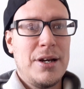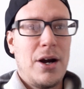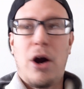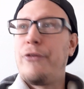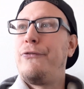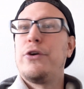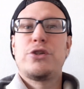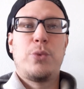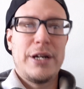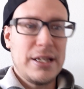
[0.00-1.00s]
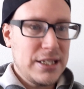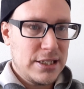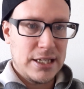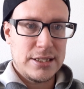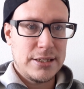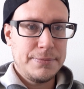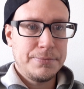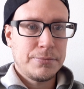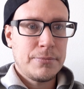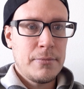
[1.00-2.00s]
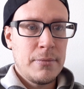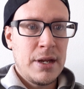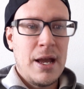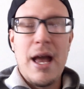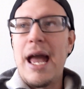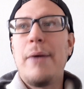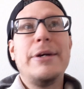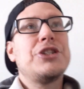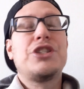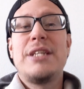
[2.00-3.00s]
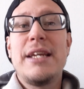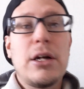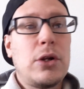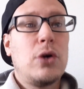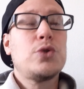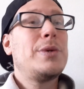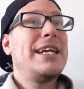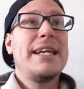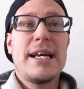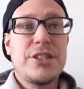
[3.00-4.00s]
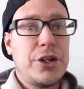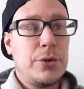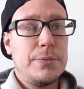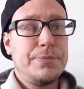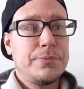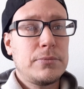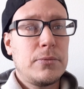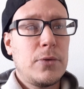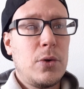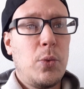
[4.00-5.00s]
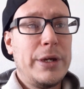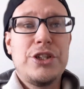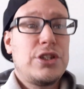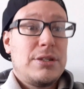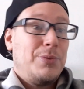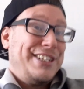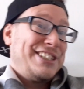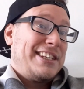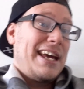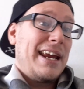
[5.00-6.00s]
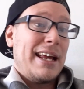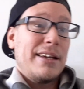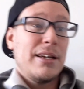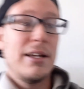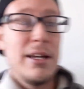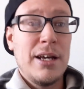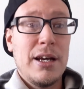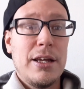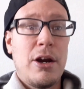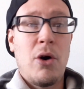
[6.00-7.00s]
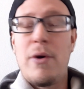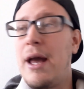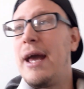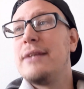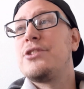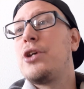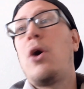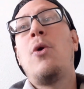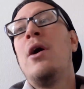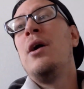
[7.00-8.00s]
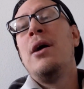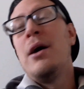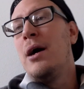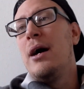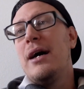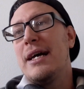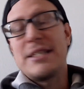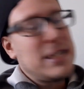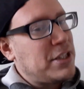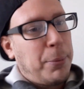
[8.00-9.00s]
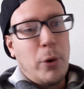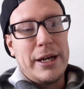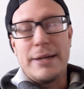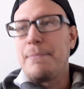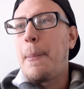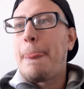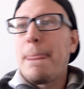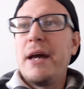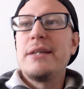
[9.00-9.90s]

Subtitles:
our first win of the season. And we just didn't close. We didn't execute. We just didn't. You know, and so it's disappointing. It